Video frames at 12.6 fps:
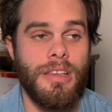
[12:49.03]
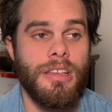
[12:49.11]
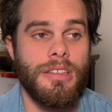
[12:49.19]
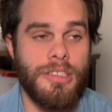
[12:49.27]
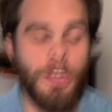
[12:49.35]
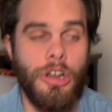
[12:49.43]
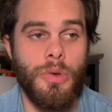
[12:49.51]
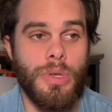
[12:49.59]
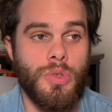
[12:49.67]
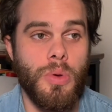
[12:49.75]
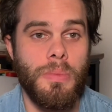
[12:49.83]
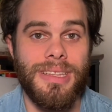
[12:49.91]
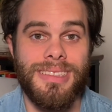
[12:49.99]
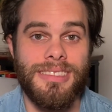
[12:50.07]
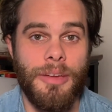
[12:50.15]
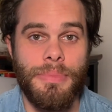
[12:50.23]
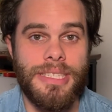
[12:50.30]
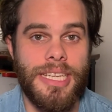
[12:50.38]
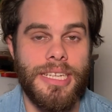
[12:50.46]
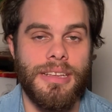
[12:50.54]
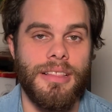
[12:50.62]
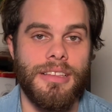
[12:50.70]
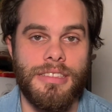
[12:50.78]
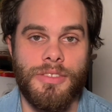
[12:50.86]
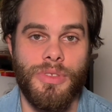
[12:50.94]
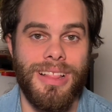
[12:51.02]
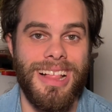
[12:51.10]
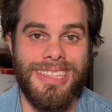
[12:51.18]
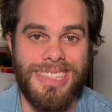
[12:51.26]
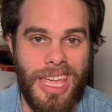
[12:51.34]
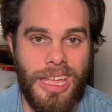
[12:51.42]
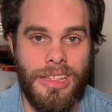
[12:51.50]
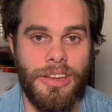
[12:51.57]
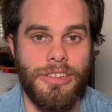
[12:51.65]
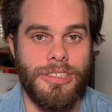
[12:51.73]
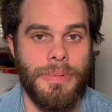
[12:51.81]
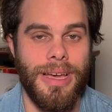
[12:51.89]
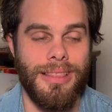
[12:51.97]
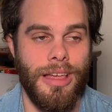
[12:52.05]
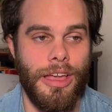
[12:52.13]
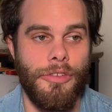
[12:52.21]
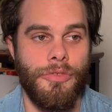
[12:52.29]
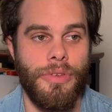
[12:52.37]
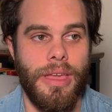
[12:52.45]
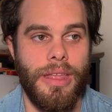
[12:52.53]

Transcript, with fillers: starting with swim lessons. I've been teaching lessons for the last 8 years of my life,